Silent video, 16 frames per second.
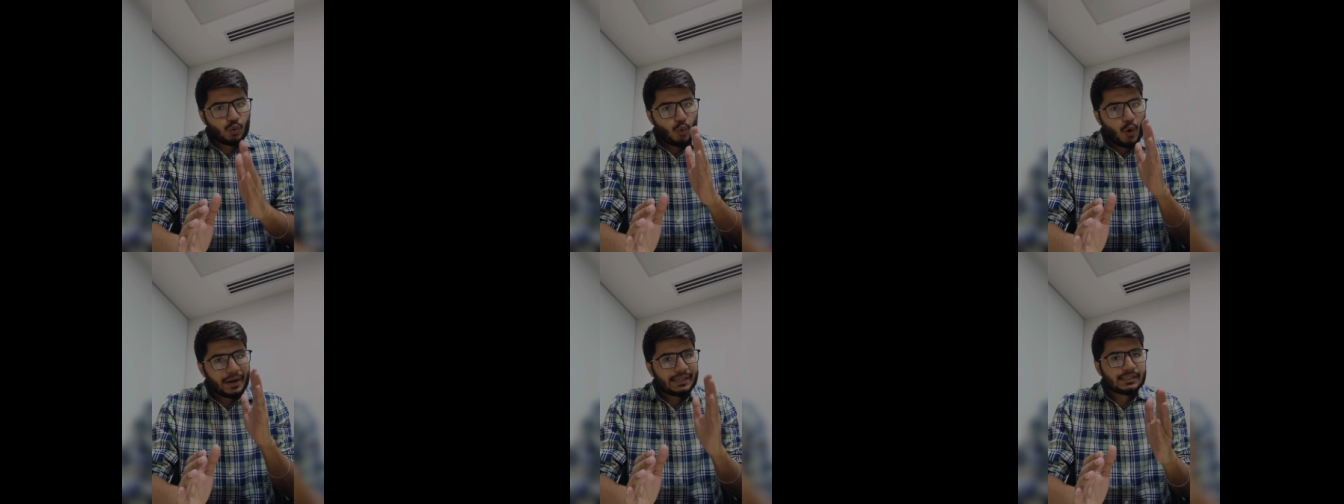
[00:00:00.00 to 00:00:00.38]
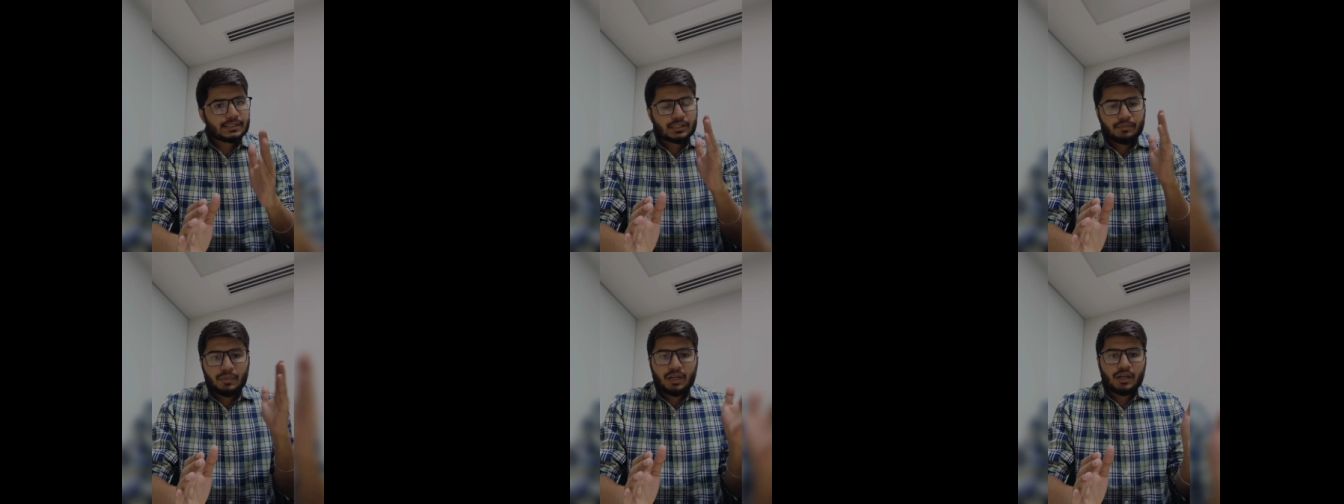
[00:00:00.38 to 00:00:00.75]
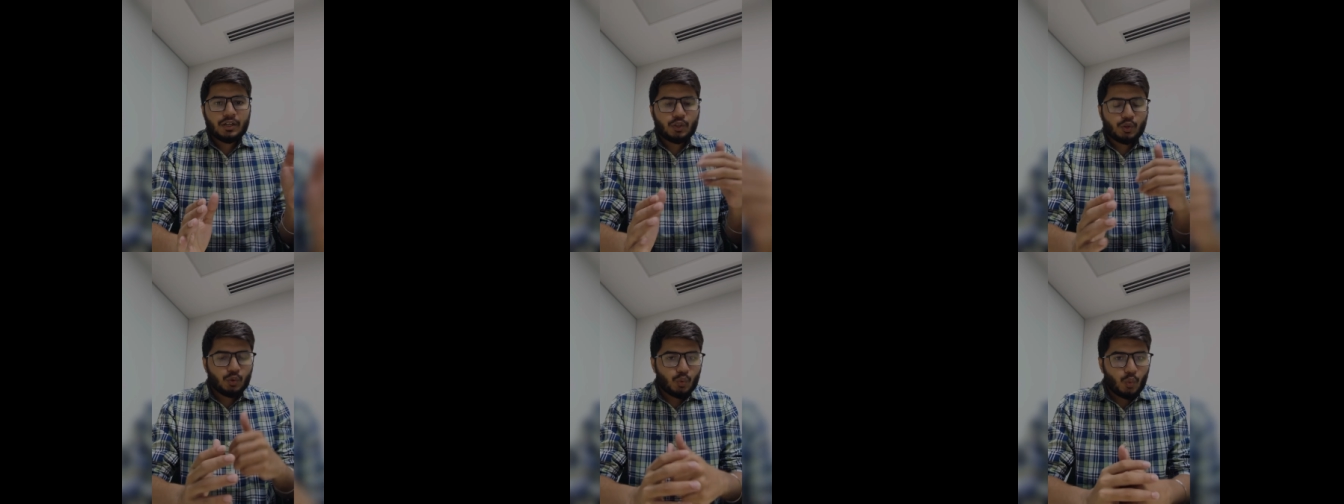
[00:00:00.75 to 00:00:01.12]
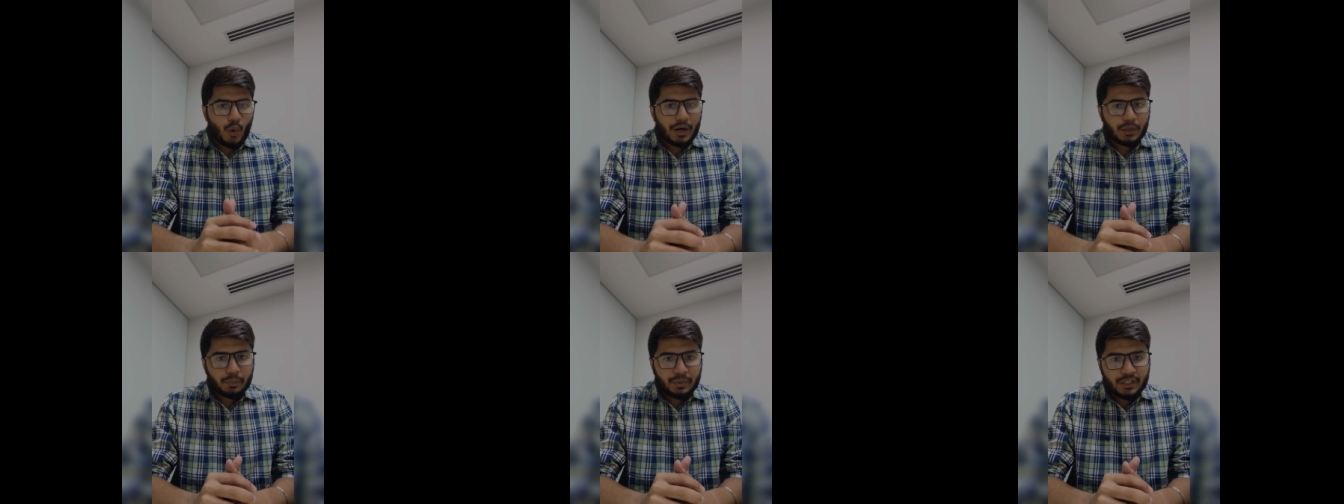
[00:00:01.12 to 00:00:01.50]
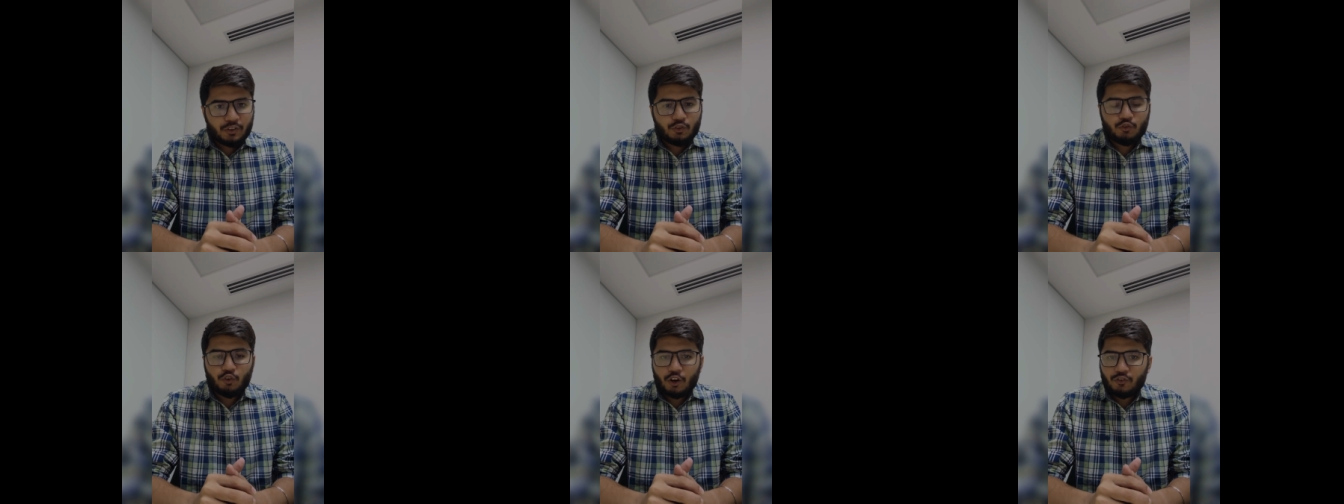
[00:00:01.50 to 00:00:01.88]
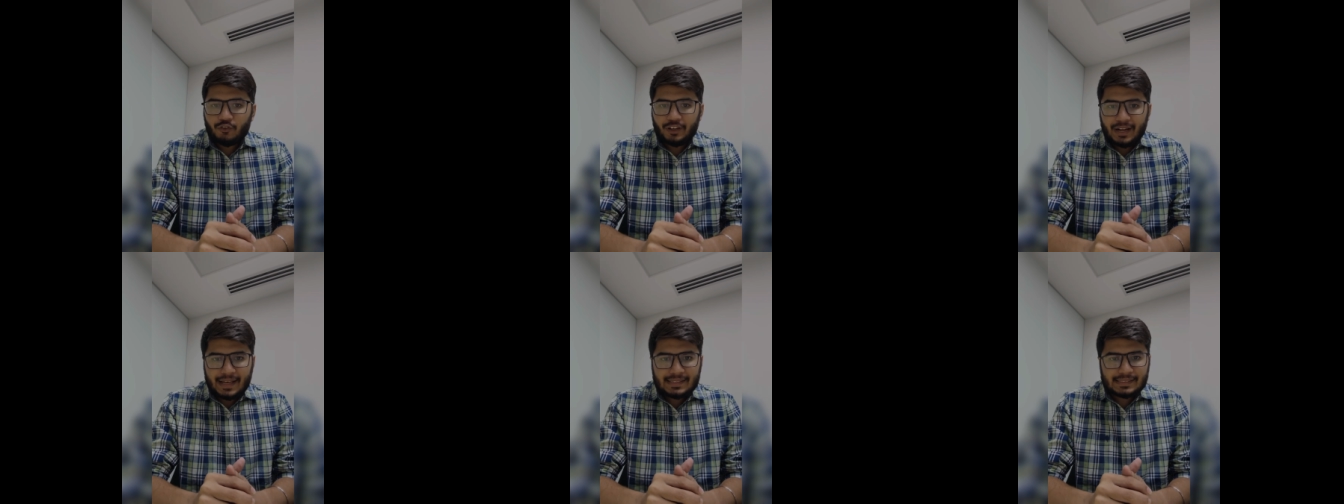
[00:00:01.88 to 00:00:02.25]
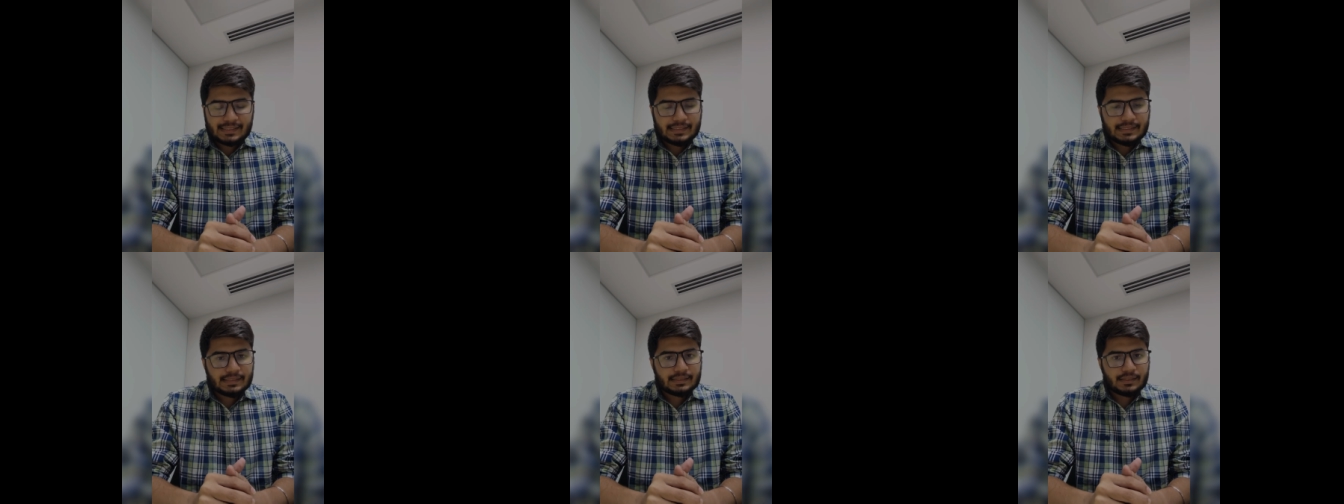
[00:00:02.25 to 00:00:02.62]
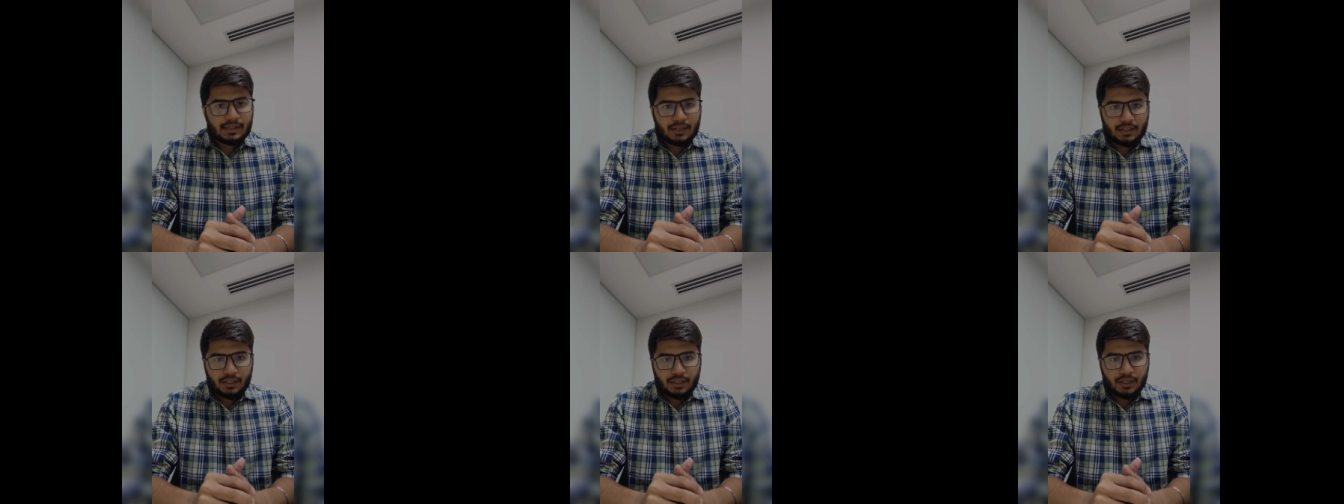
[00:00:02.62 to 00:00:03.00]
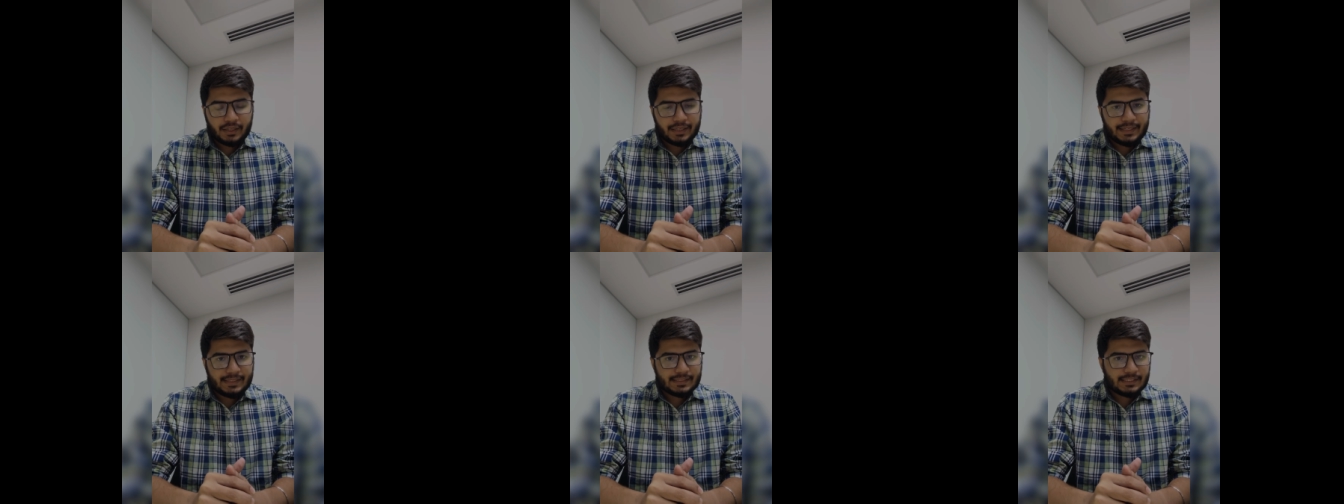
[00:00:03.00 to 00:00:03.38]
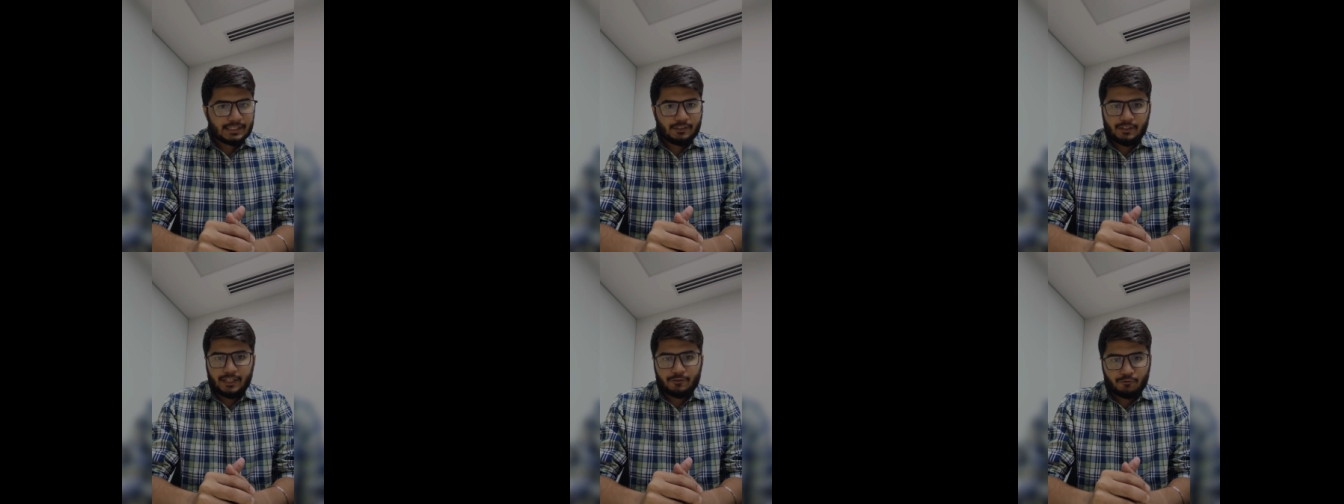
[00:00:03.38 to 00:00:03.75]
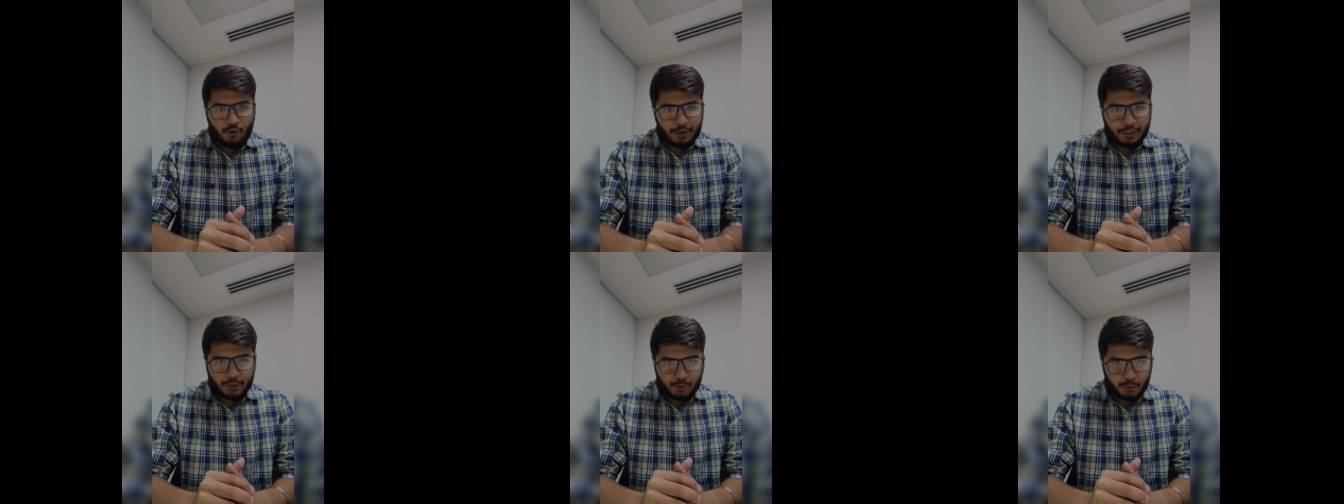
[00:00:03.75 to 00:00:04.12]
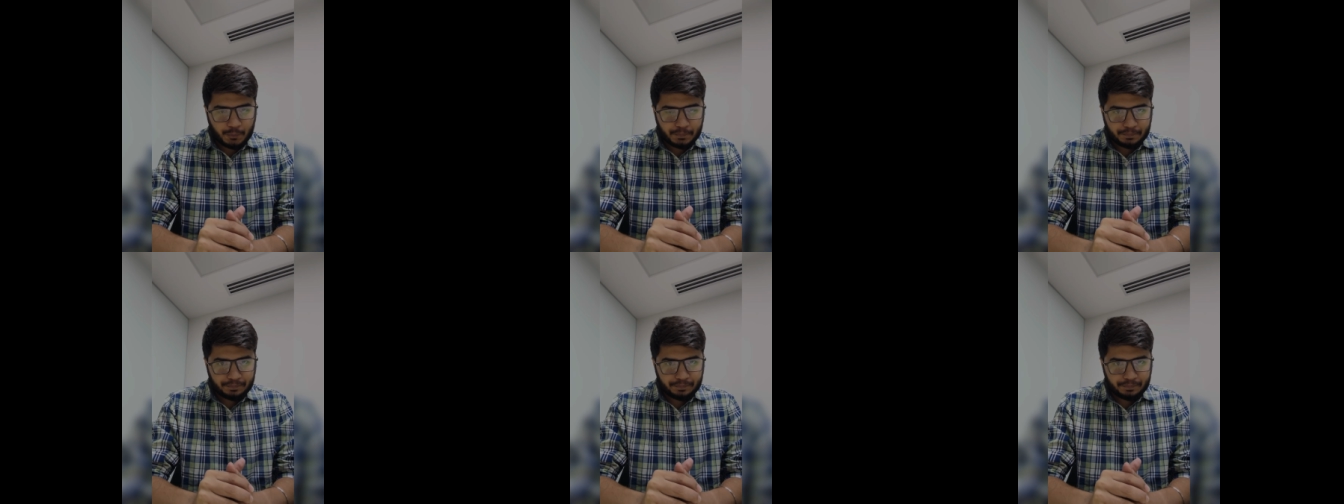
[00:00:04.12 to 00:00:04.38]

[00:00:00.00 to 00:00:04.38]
quite similar to what we do for finance lease under ASC 842.